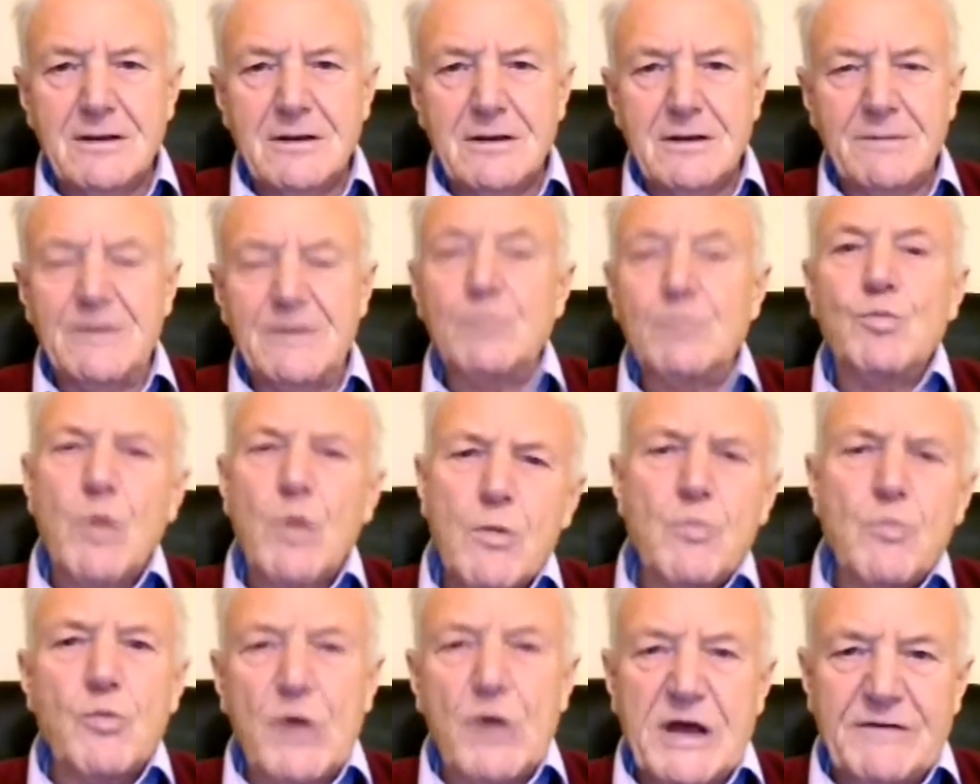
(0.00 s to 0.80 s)
I mean,
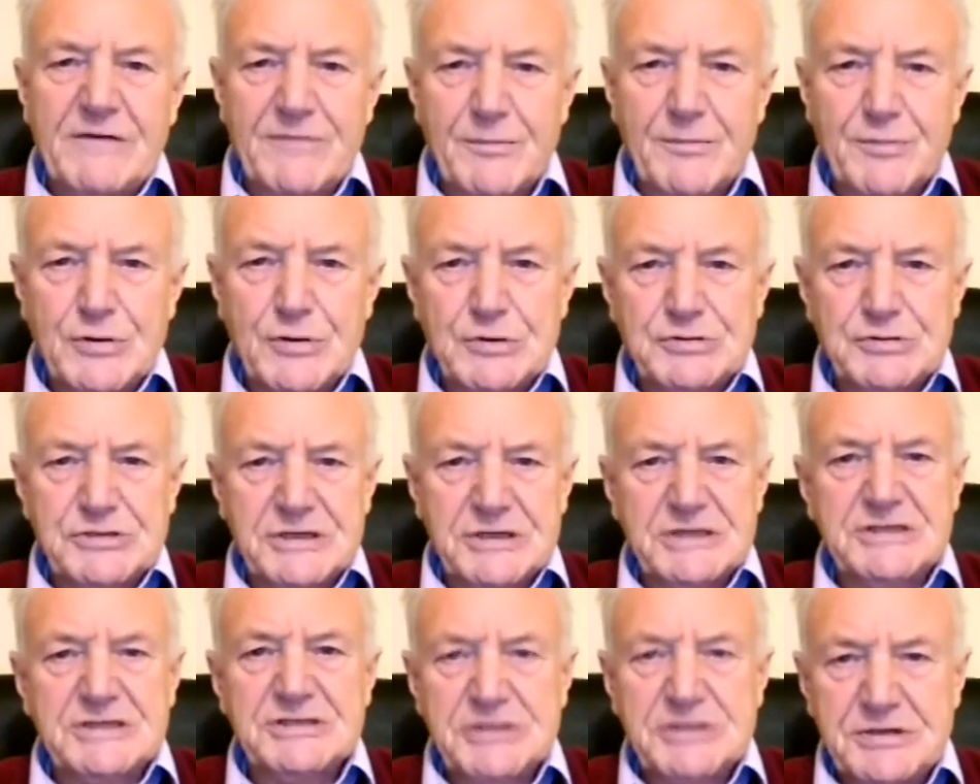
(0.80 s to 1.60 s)
one way of
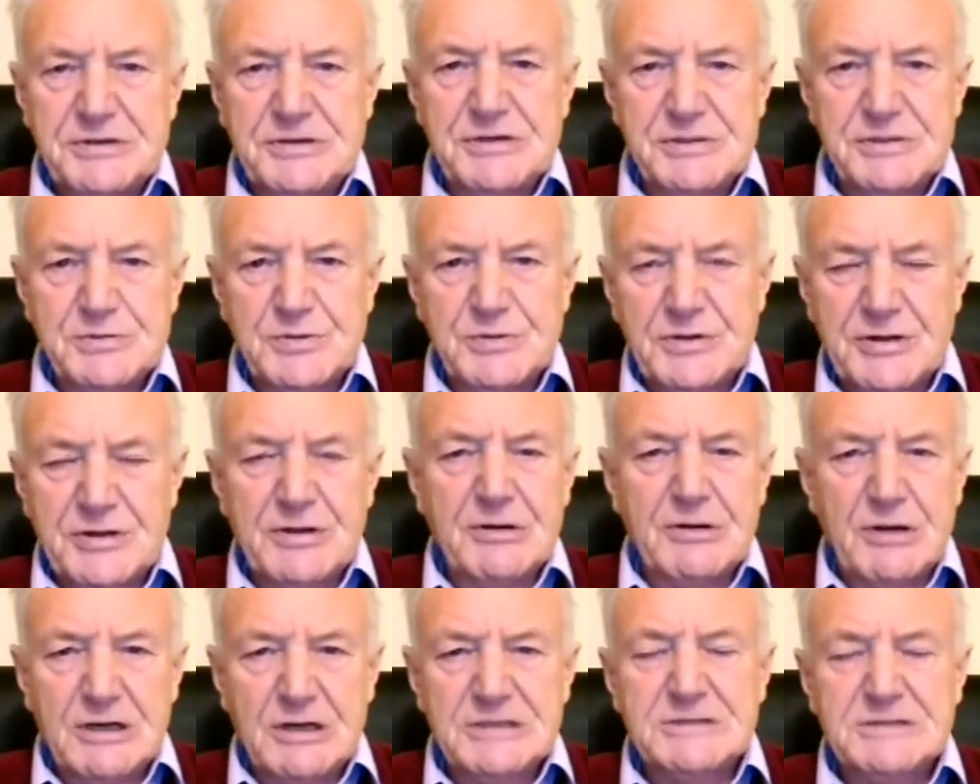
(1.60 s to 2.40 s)
approaching sinners with the
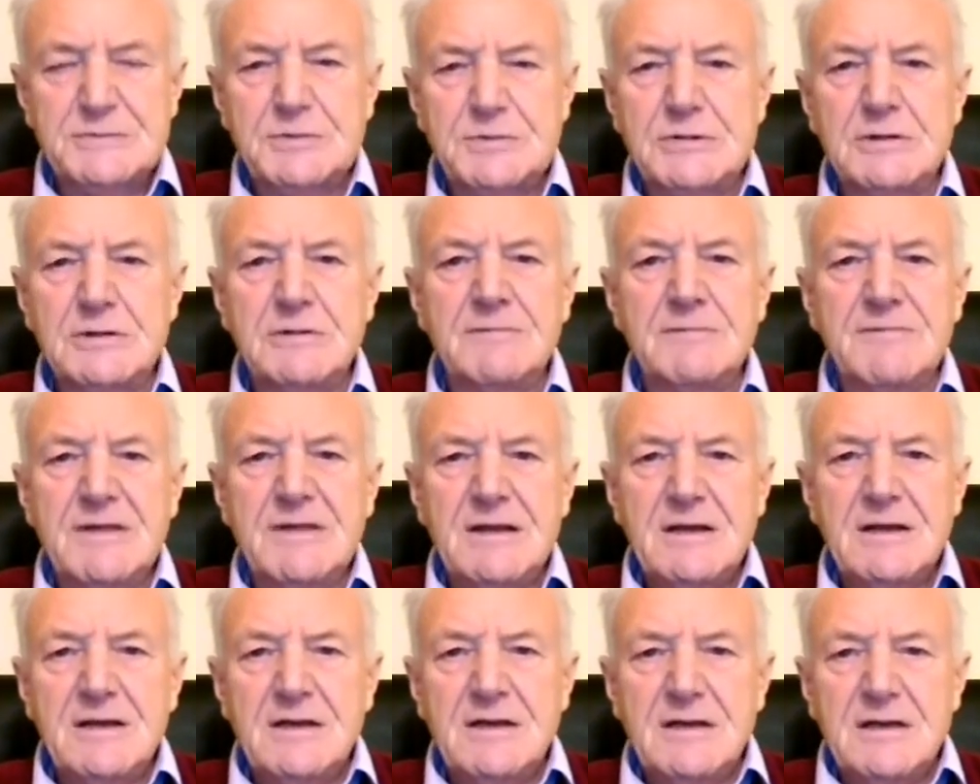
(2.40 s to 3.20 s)
gospel
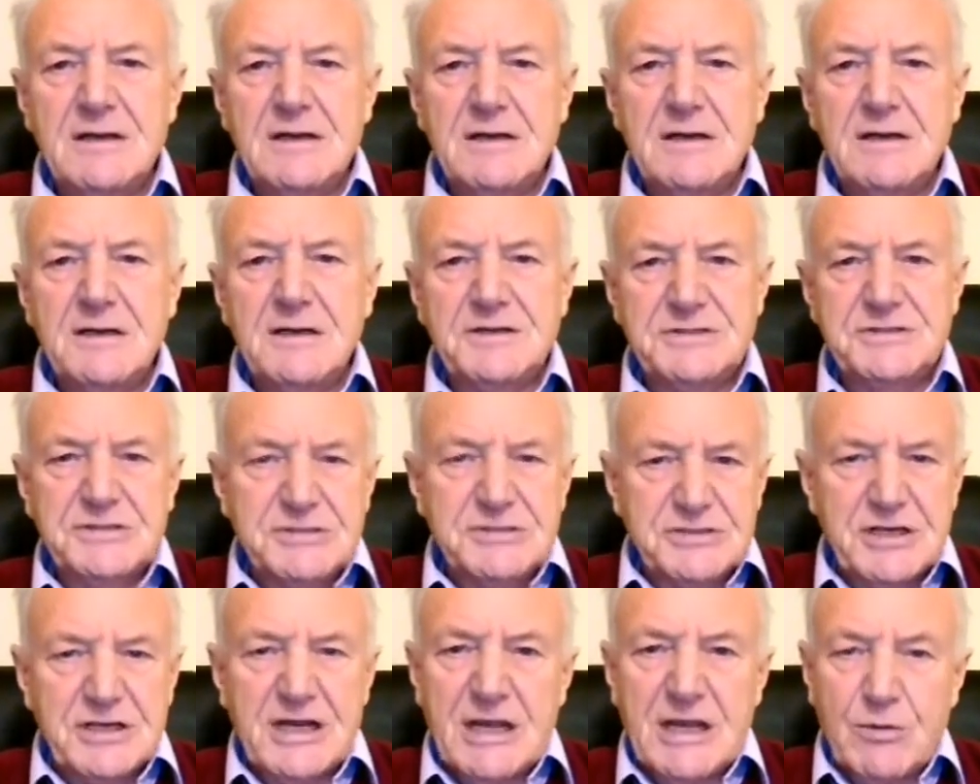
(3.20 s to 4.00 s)
is to
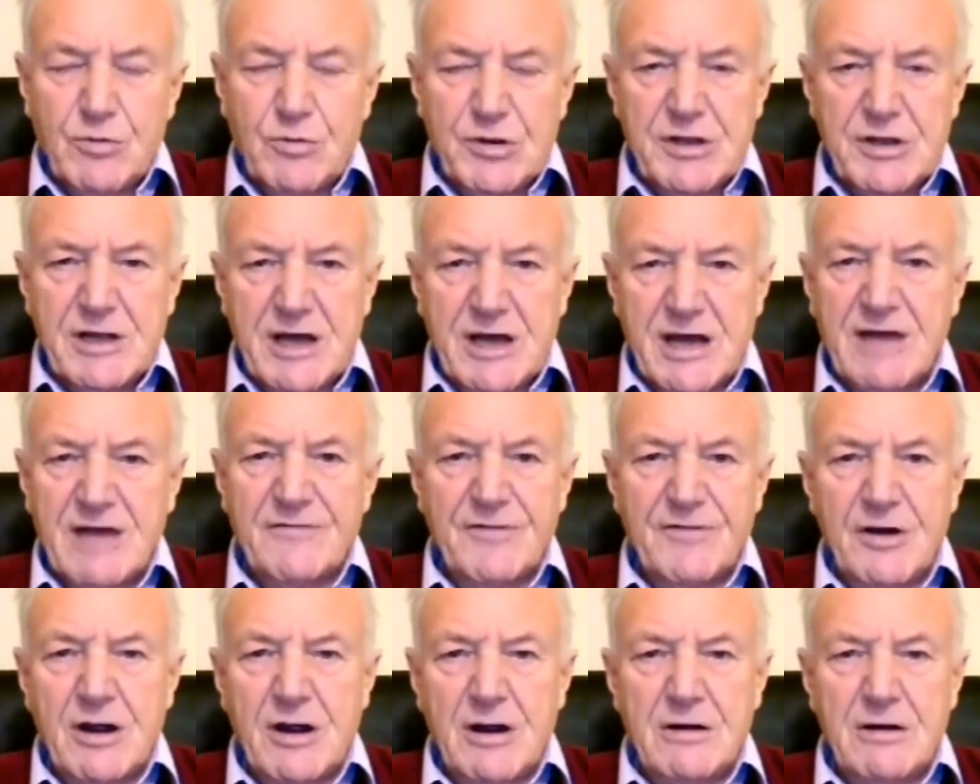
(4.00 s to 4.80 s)
say we
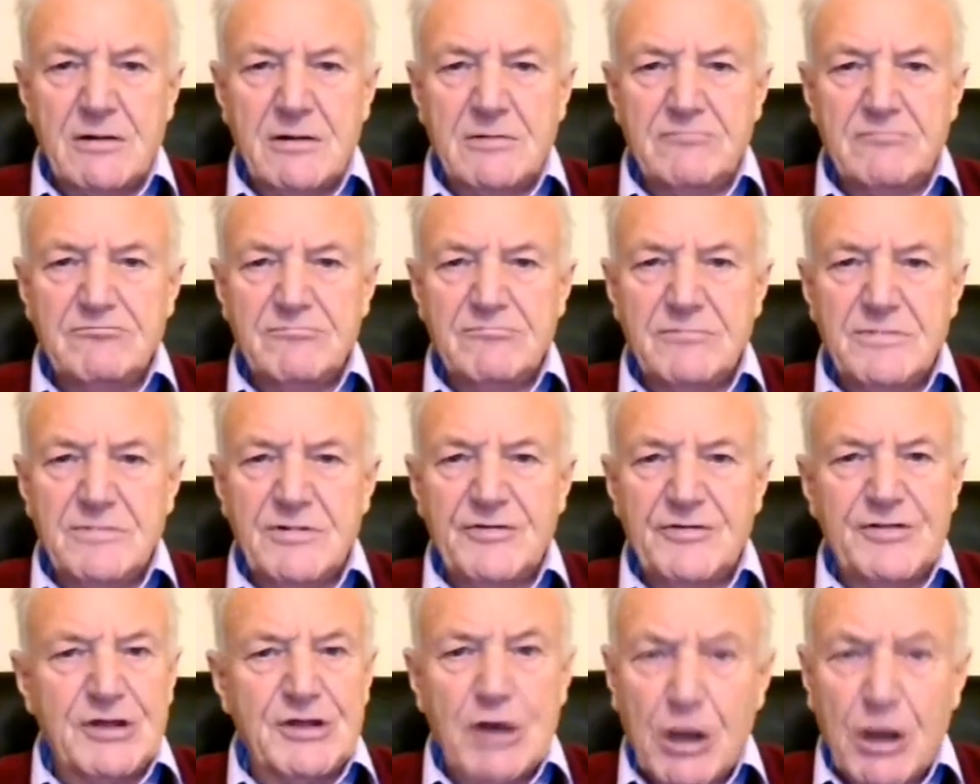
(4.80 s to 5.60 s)
have our
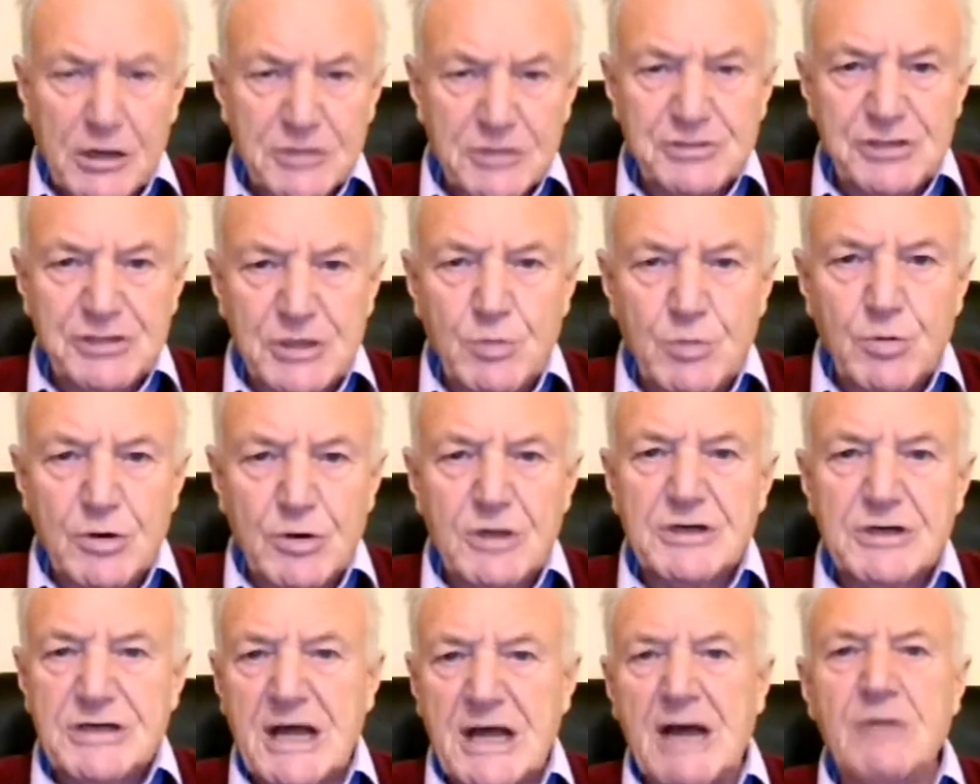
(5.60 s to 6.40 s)
theology
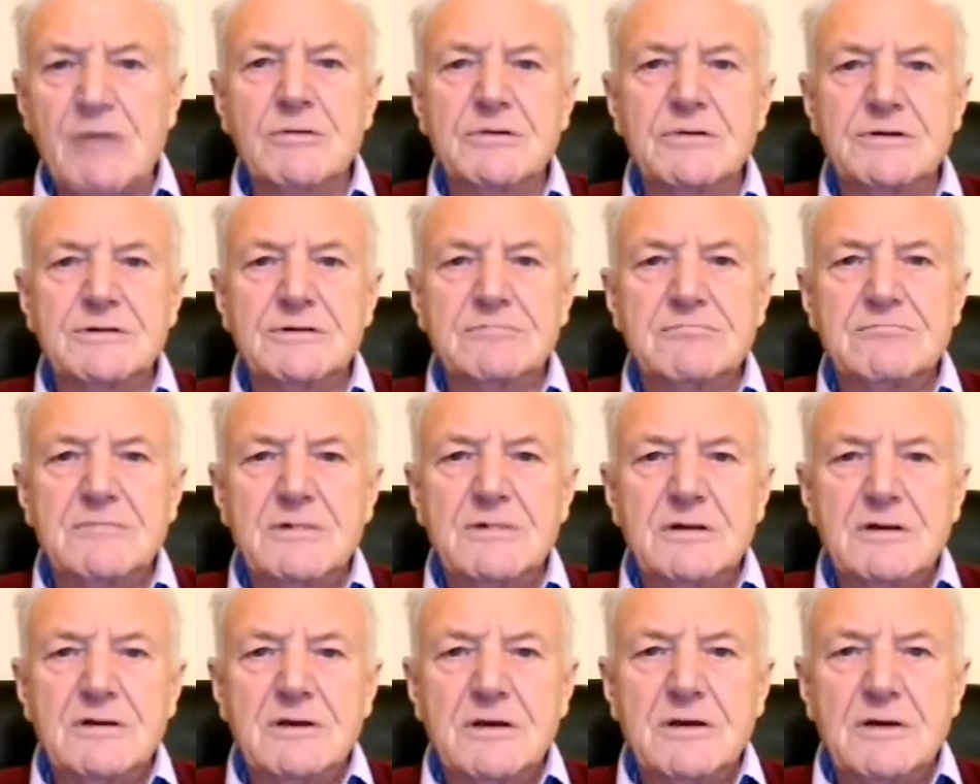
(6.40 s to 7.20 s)
worked out,
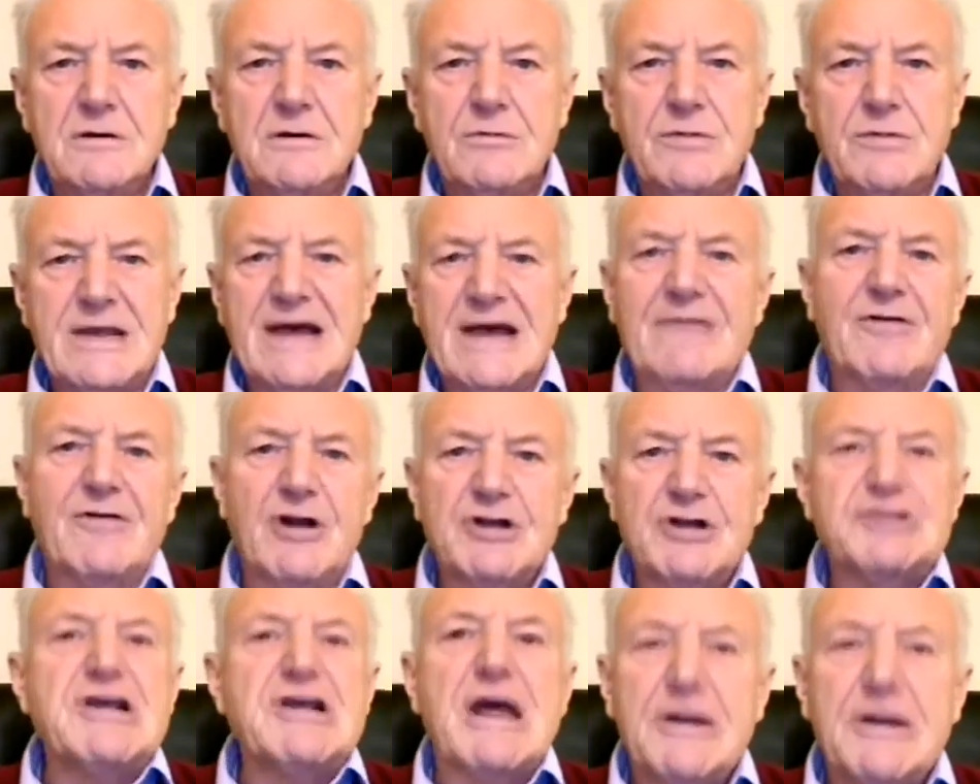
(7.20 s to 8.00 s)
we have
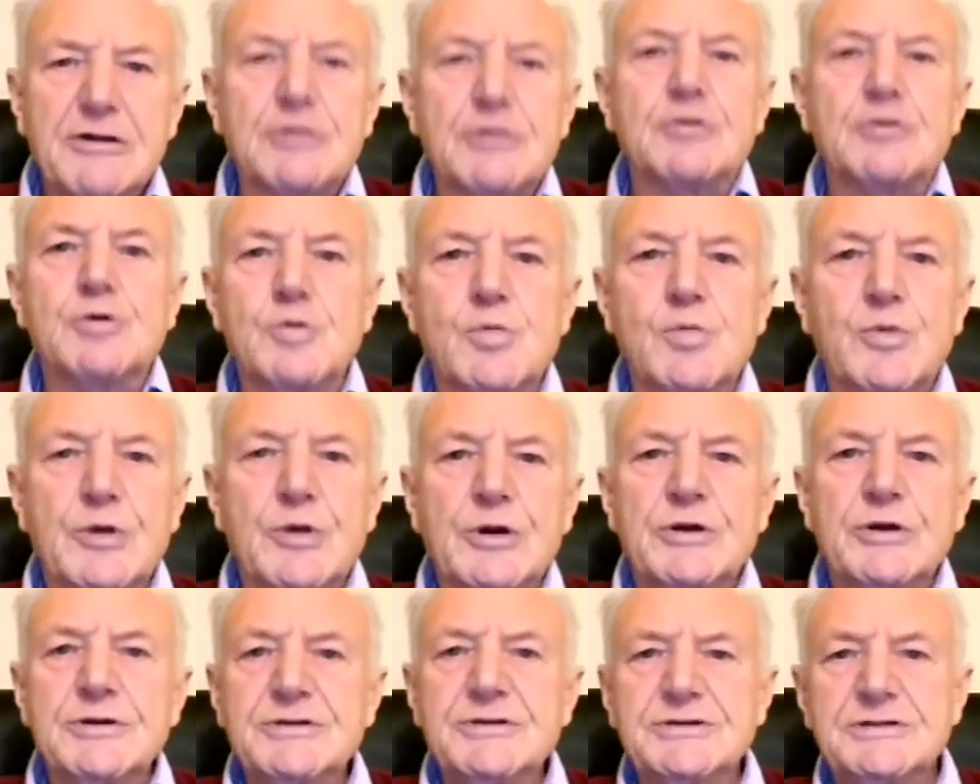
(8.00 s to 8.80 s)
our technical
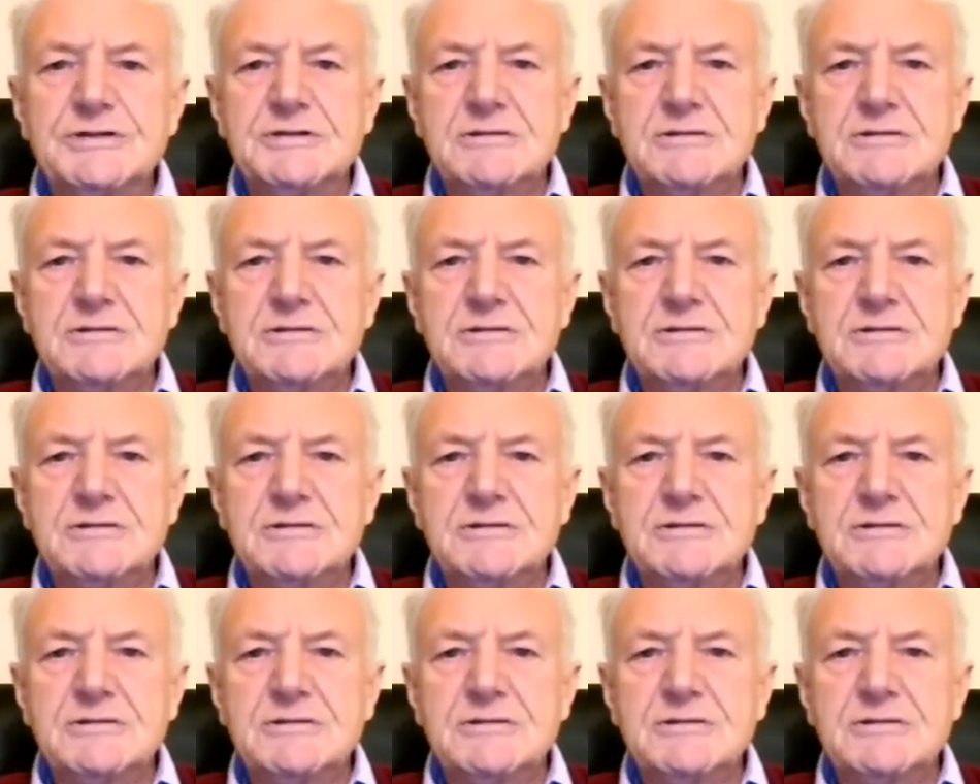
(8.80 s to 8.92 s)
words,